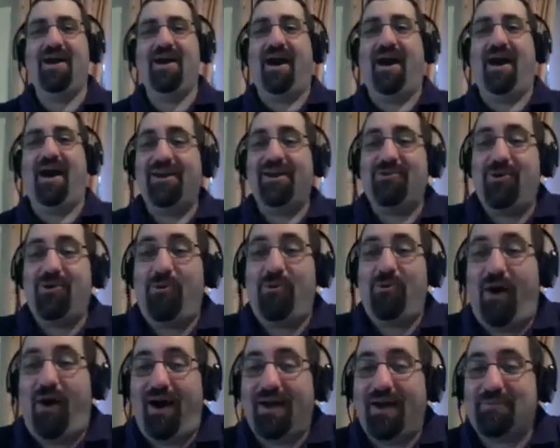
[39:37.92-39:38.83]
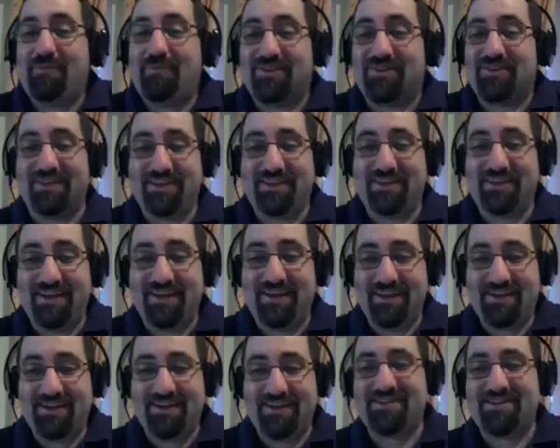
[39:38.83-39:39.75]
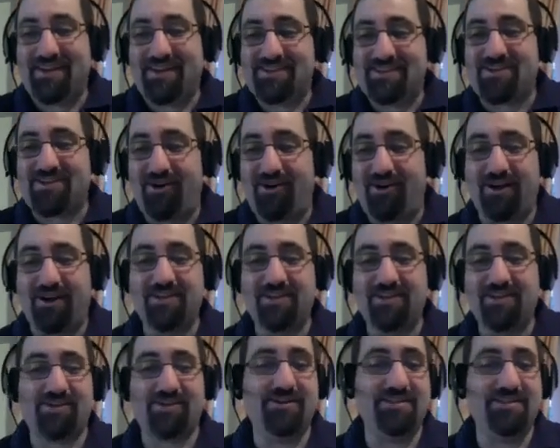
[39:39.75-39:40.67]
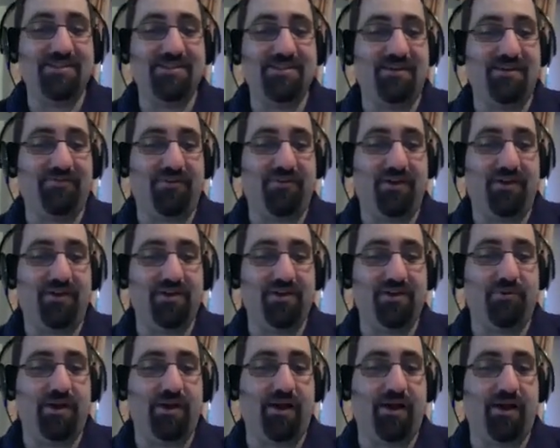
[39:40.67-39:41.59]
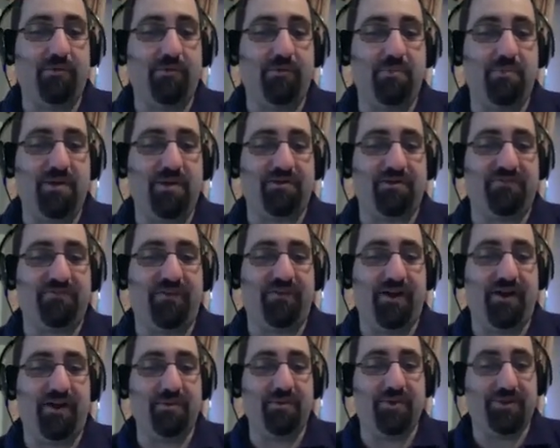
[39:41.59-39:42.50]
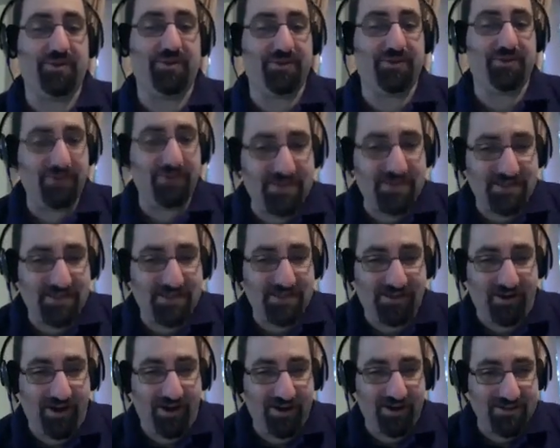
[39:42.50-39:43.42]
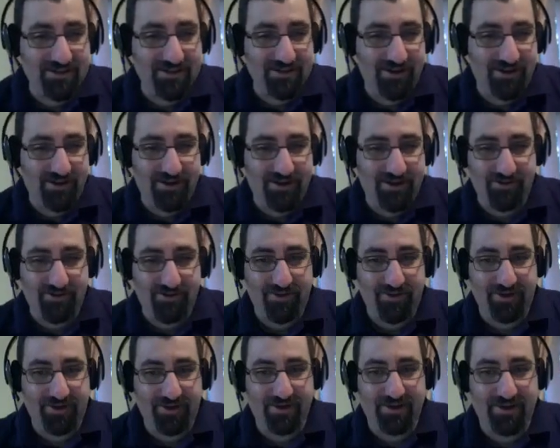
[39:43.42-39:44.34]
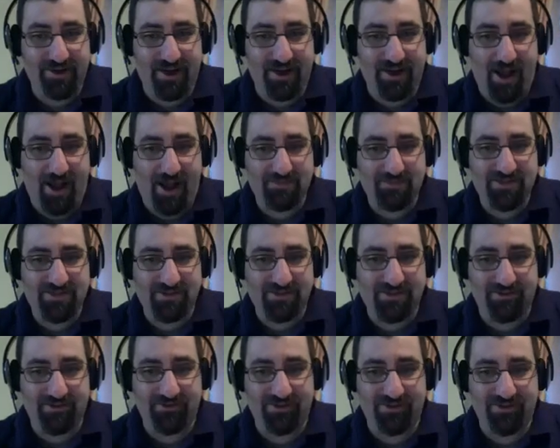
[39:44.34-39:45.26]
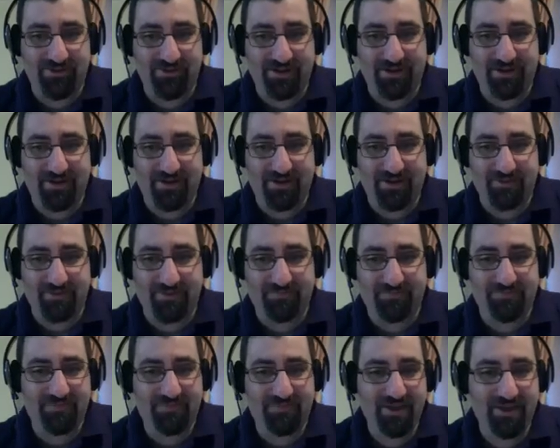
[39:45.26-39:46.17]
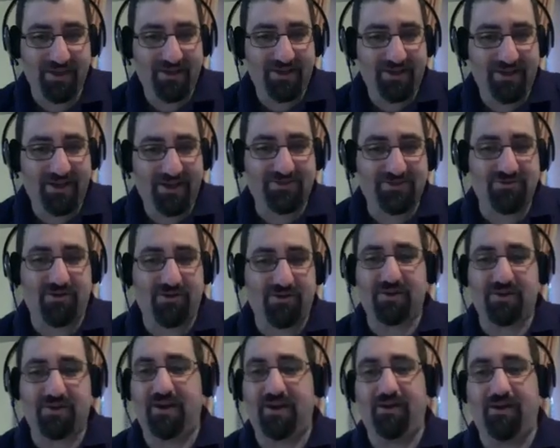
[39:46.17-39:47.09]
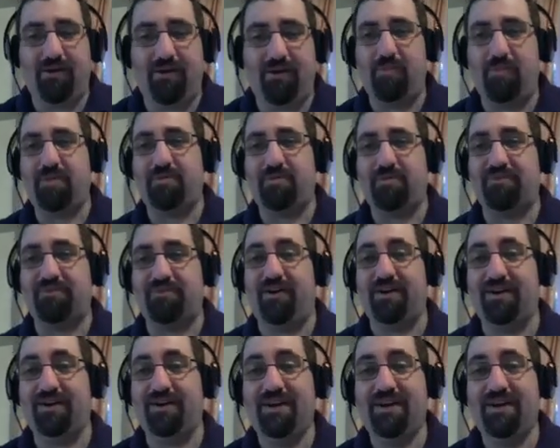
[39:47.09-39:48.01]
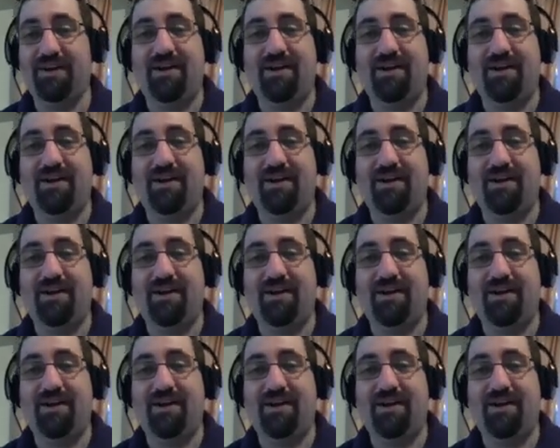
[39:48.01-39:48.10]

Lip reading: I don't know why, but it does all kinds of crazy stuff. You know what? I won't be able to find it, but there is a slide inside here that it absolutely no, I won't be able to find it.